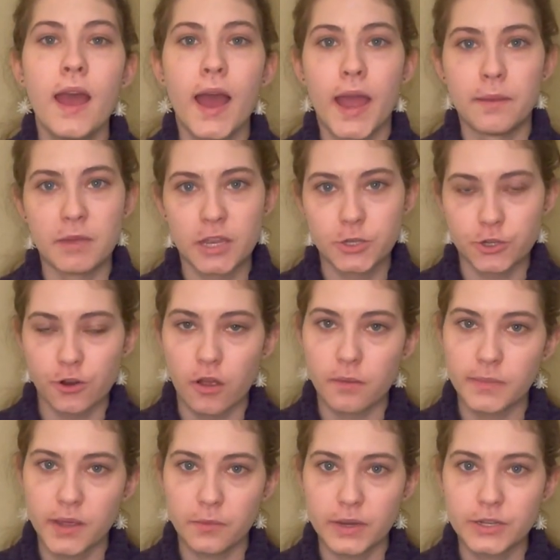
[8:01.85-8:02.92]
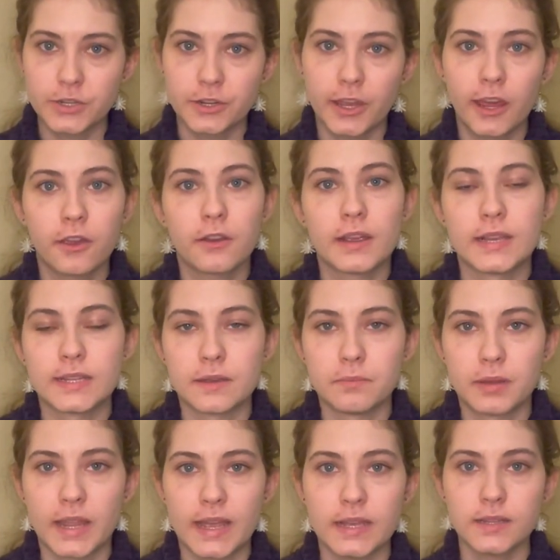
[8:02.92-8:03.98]
I make sure all my winter gear is in
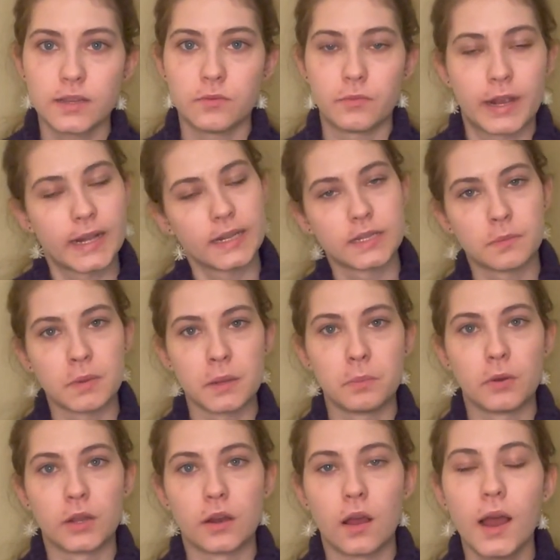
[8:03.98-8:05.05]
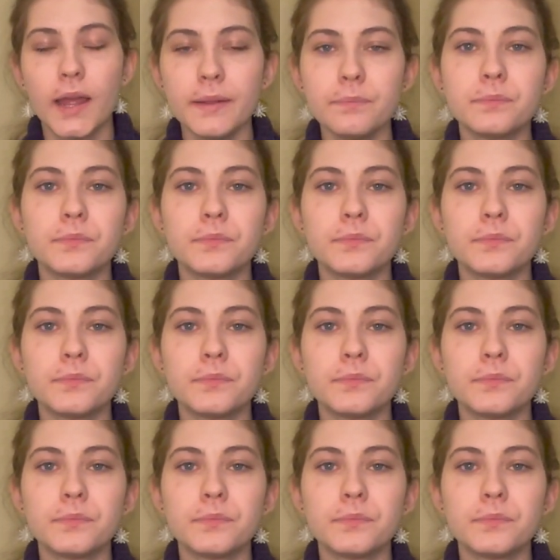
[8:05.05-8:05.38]
place and ready to be put on.